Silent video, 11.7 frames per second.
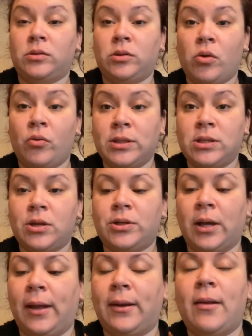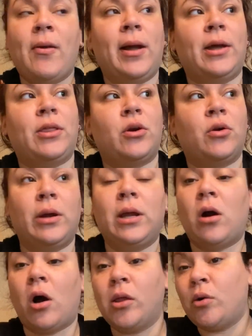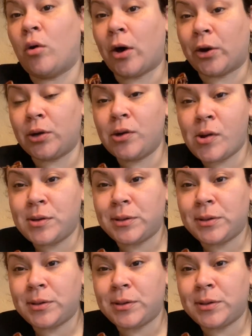once they're done, I throw away all the water